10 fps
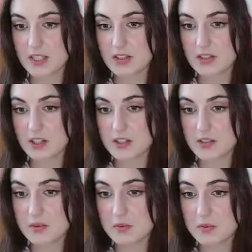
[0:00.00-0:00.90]
At art
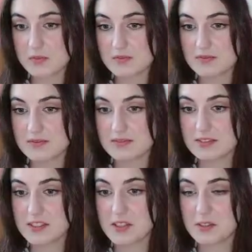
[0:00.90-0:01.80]
school?
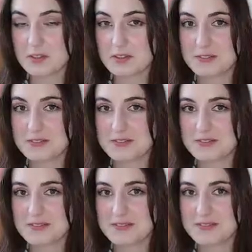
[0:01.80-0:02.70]
No.
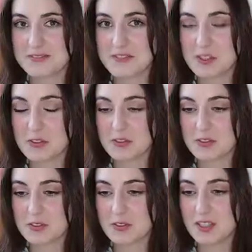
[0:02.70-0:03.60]
No,
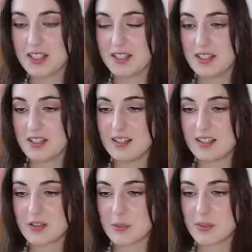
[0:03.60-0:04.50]
no, no.
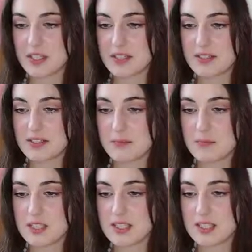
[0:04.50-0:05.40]
I repeat,
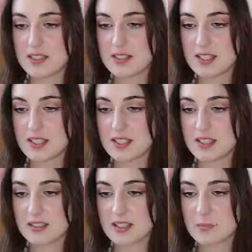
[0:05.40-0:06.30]
midday today
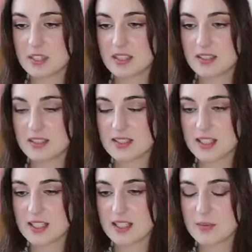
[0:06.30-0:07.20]
at the Yamagata
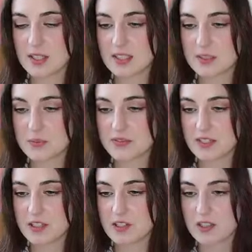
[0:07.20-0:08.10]
City, Yamagata
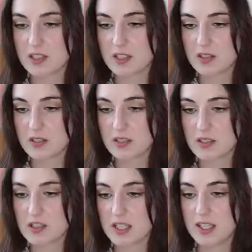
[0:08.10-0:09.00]
Prefecture Art
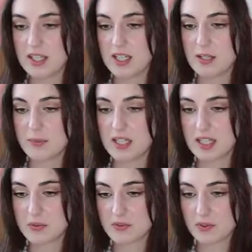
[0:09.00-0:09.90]
College, a
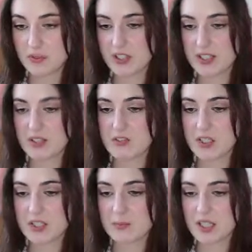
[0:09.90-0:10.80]
man with no fixed
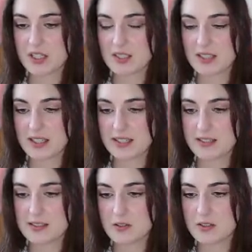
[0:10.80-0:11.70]
address began
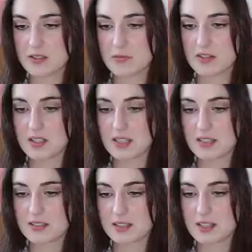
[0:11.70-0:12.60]
attacking students with an
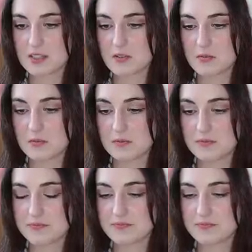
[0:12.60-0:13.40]
axe like tool.